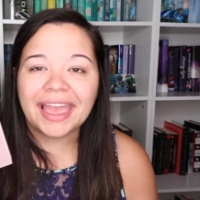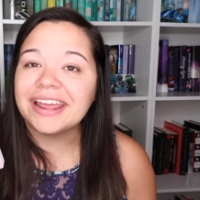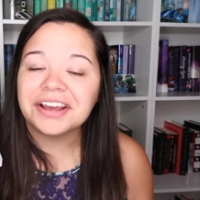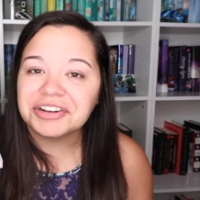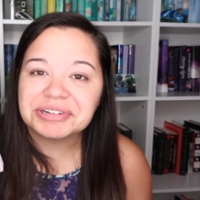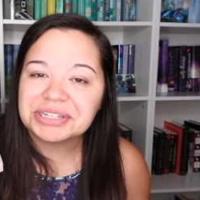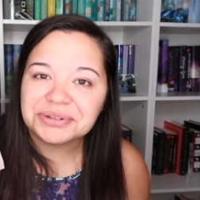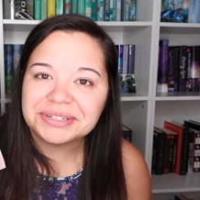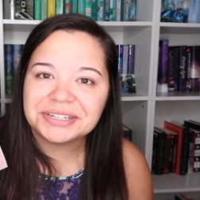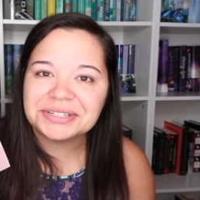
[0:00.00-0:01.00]
800
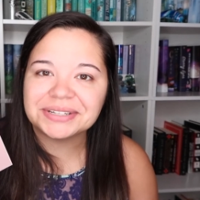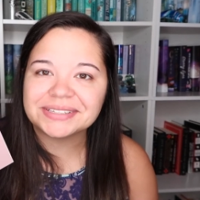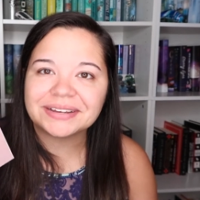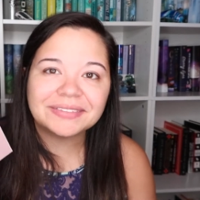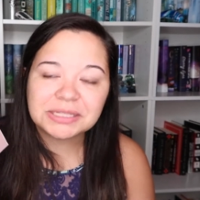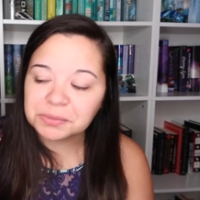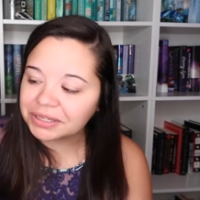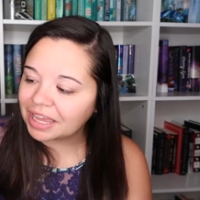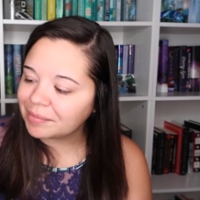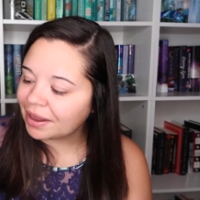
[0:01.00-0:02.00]
new editions of this
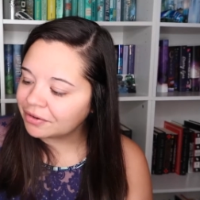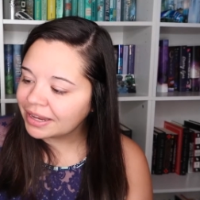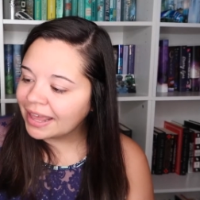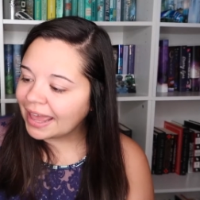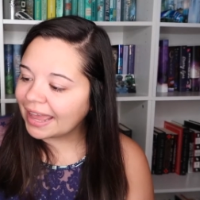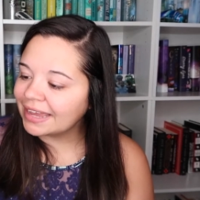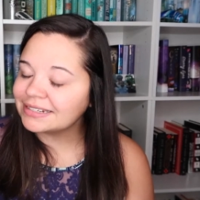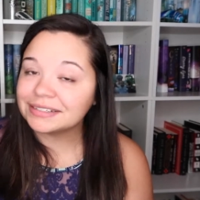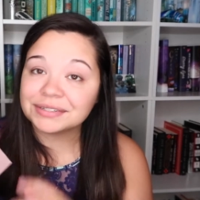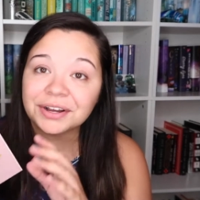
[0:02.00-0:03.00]
book came out, and
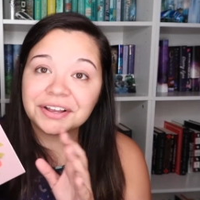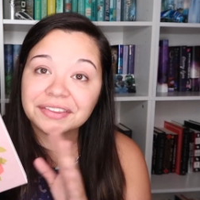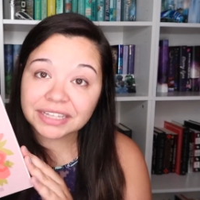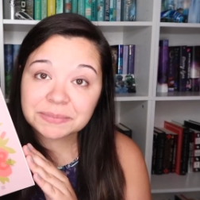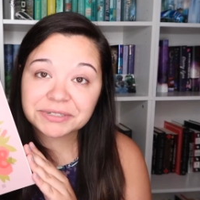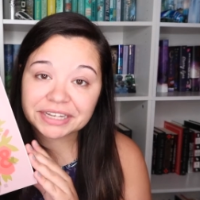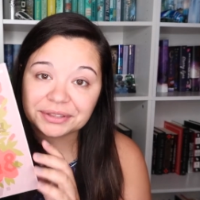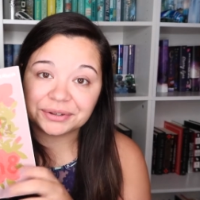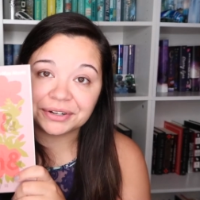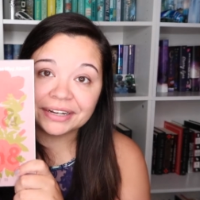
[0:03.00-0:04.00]
I saw this
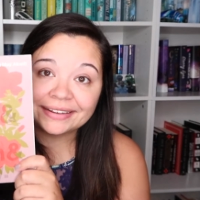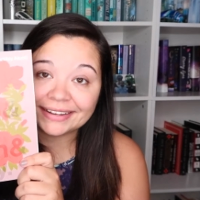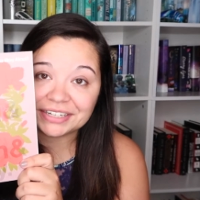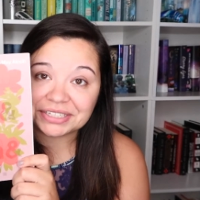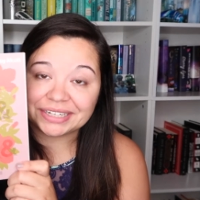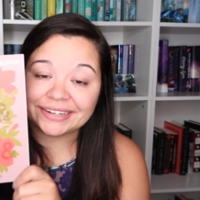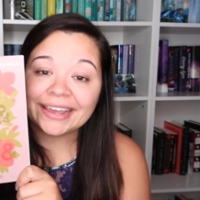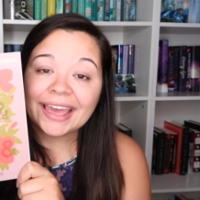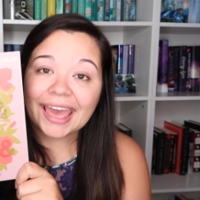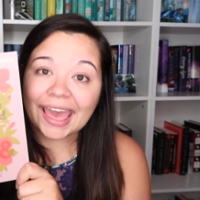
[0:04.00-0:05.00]
particular edition
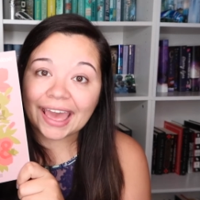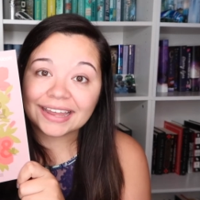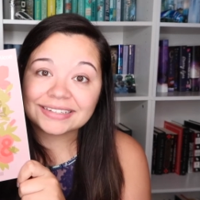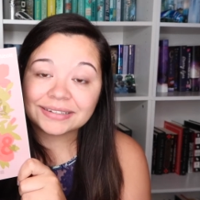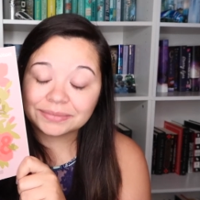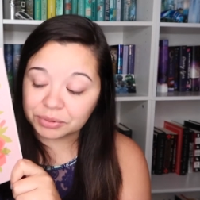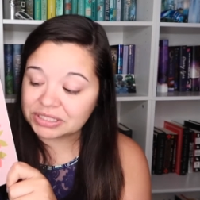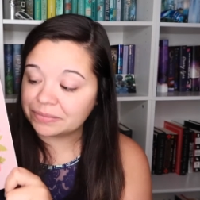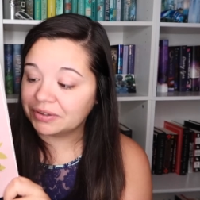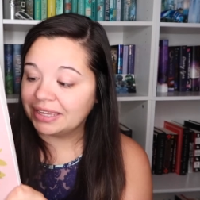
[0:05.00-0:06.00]
at
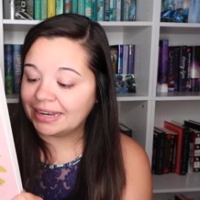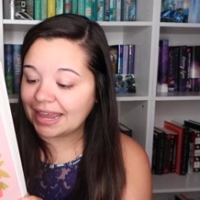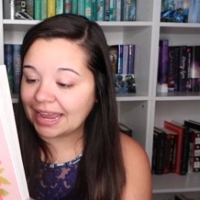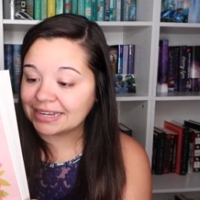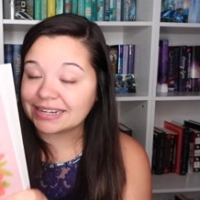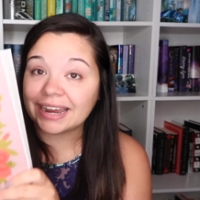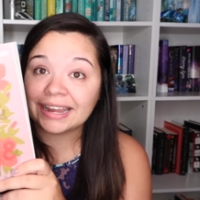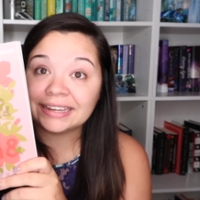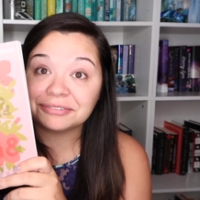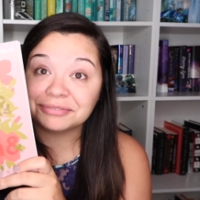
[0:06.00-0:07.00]
Books A Million, and
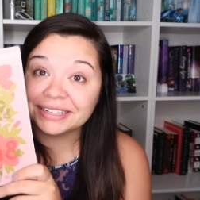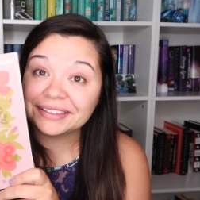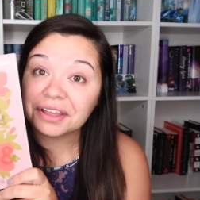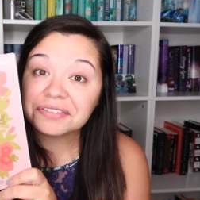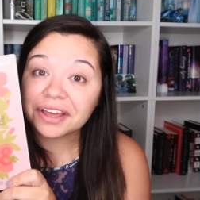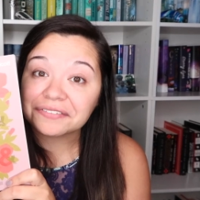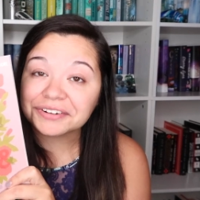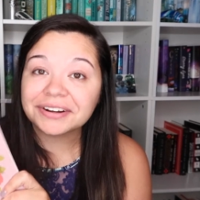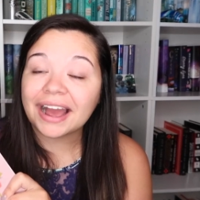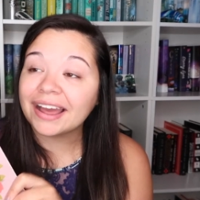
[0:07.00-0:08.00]
I really love the
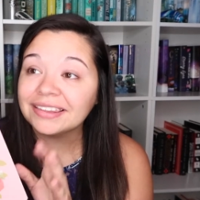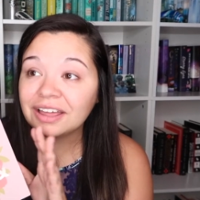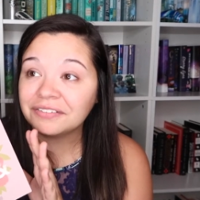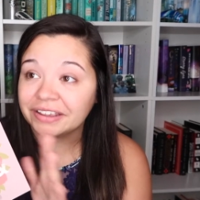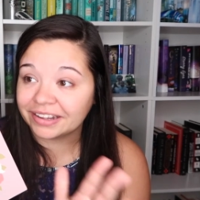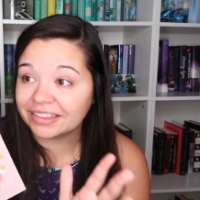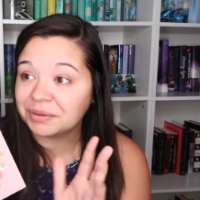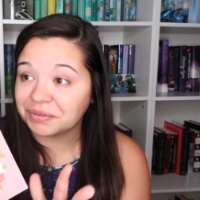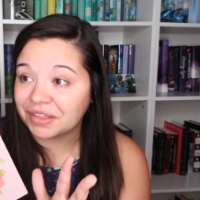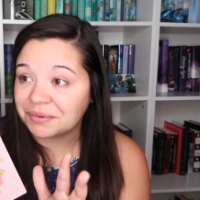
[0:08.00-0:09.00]
cover. I love
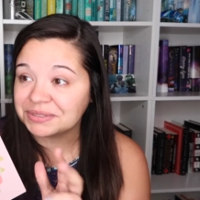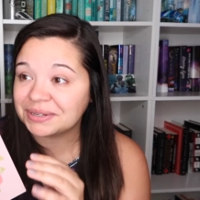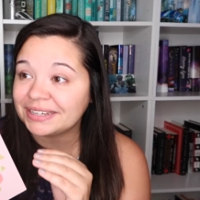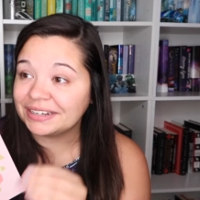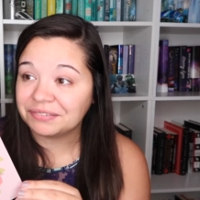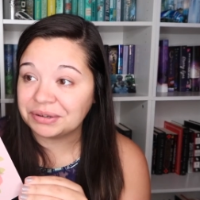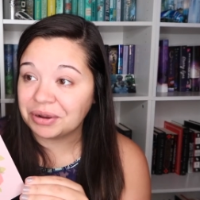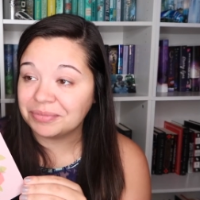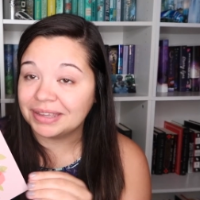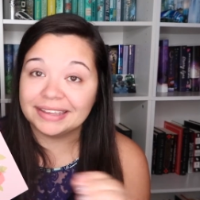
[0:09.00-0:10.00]
anything with flowers on it. If you
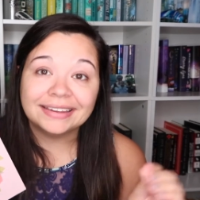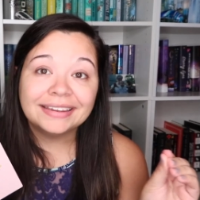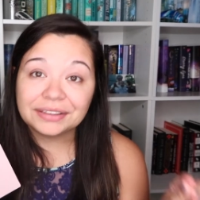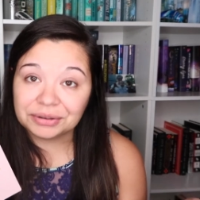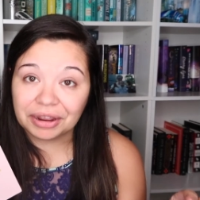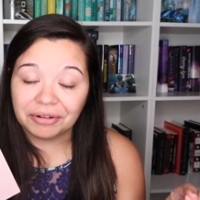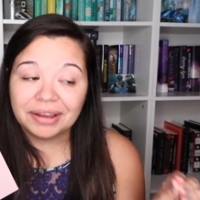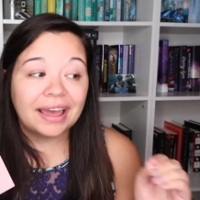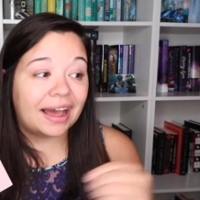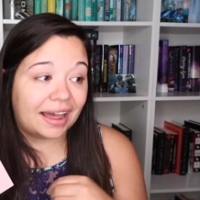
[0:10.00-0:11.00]
know me, you know
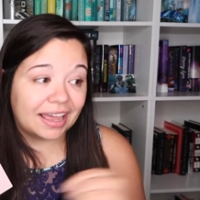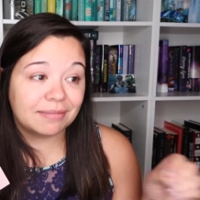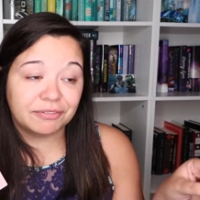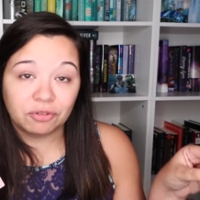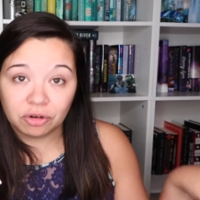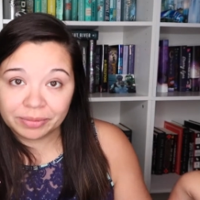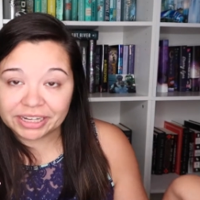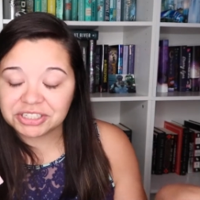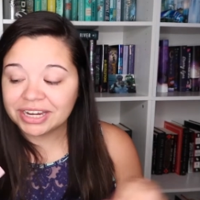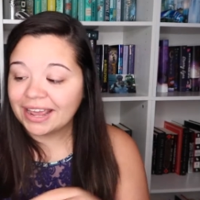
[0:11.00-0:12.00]
I am a floral
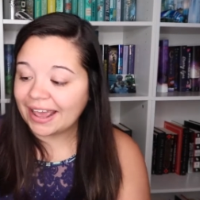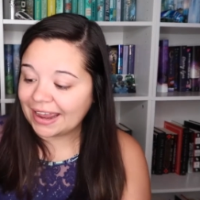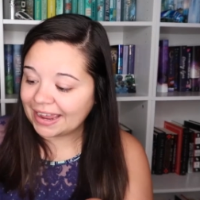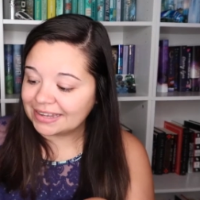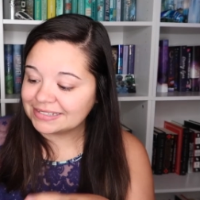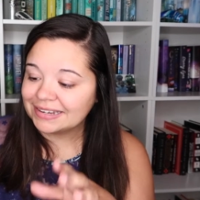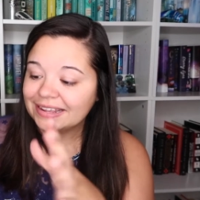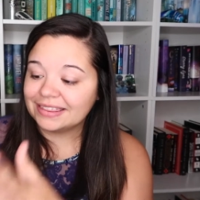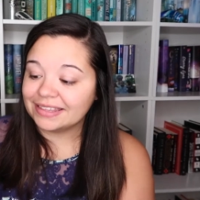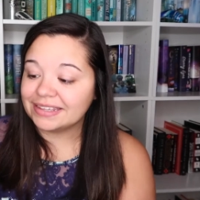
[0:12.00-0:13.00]
bitch, and
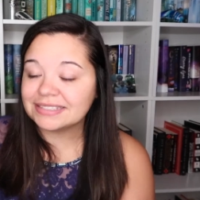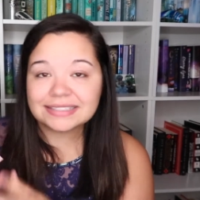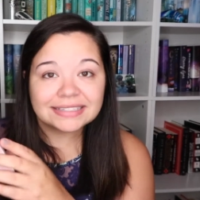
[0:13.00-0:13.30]
this